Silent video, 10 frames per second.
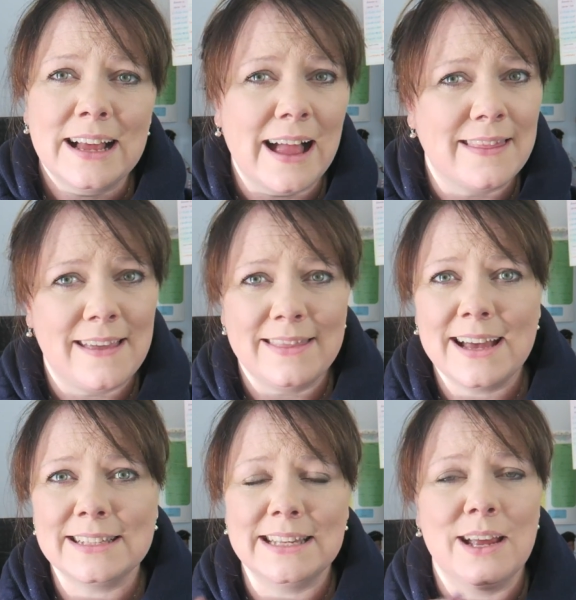and then
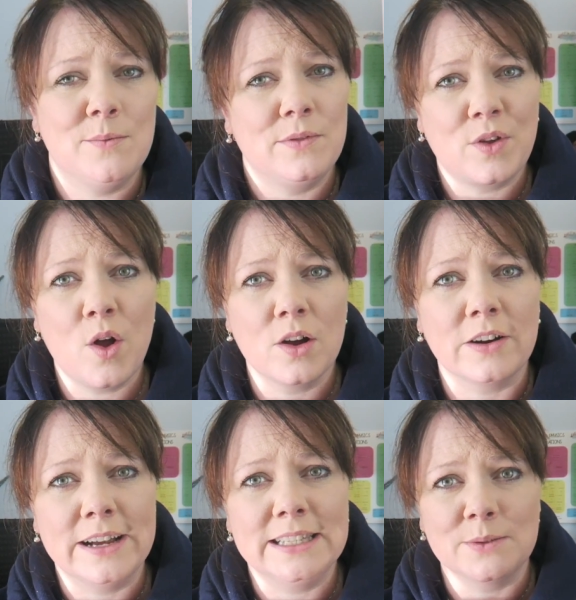that's it. We've got our
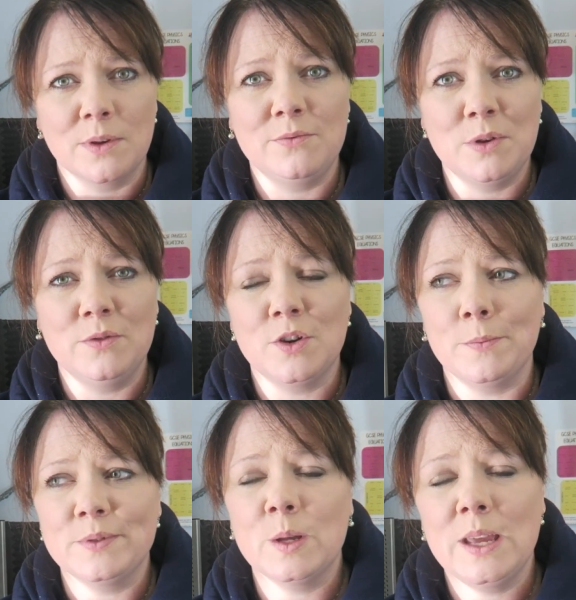grades and we've moved
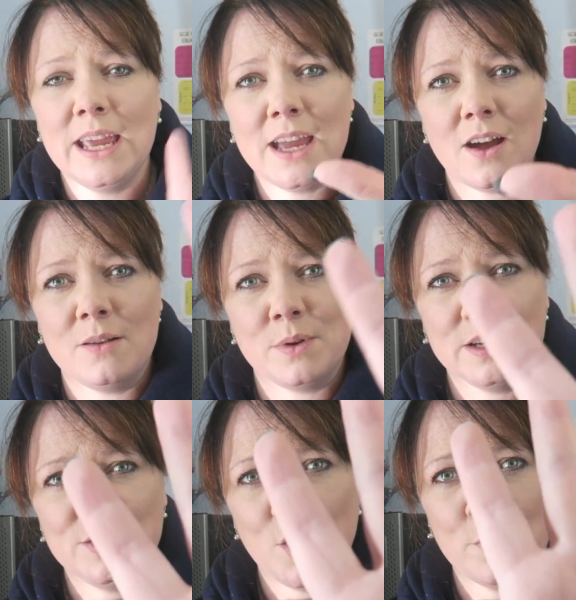on. So here are
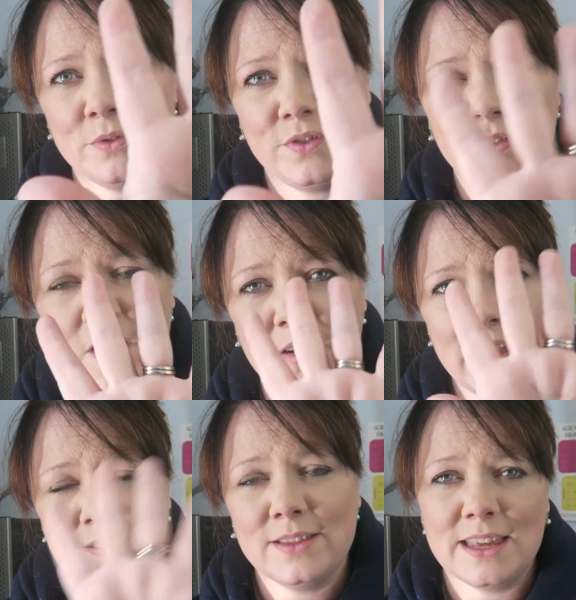my top
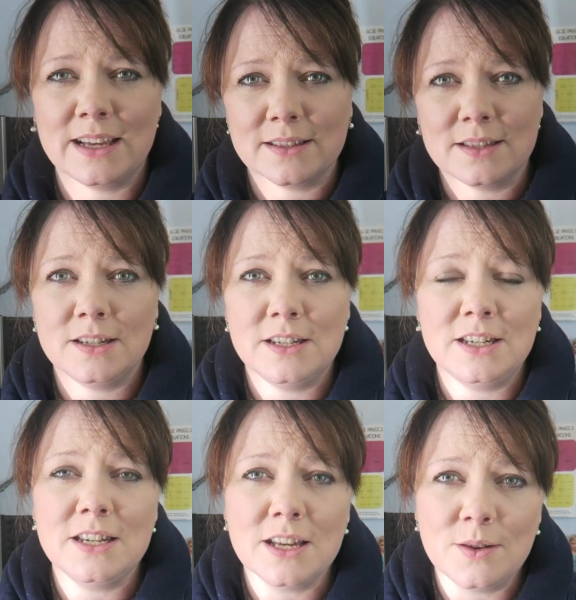five things to
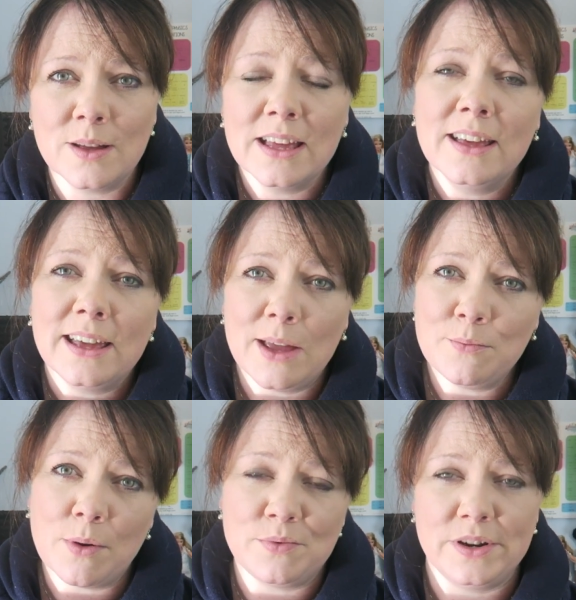do
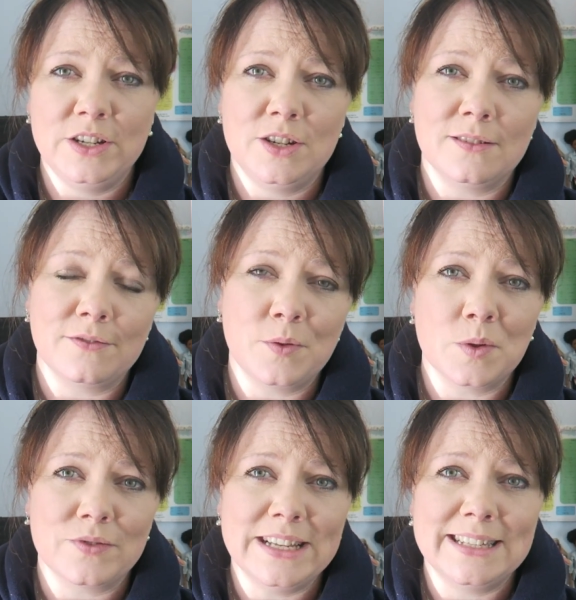in preparation for
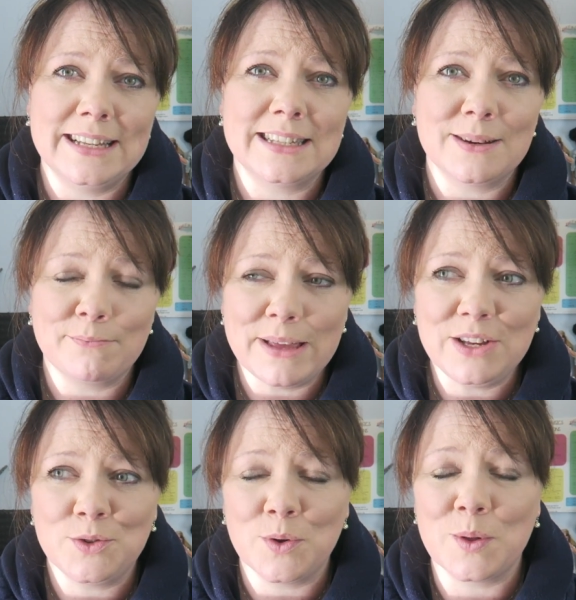the resits to
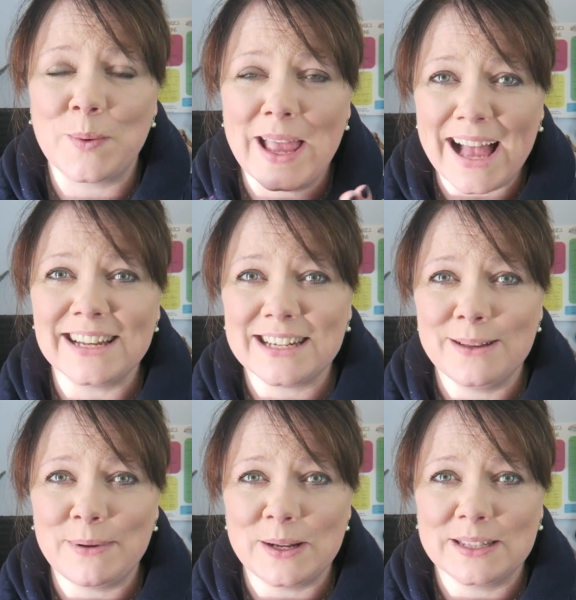make sure that we
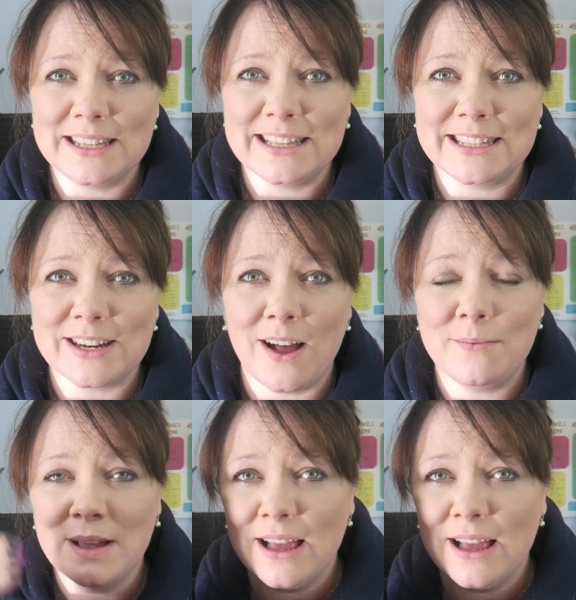actually pass it this time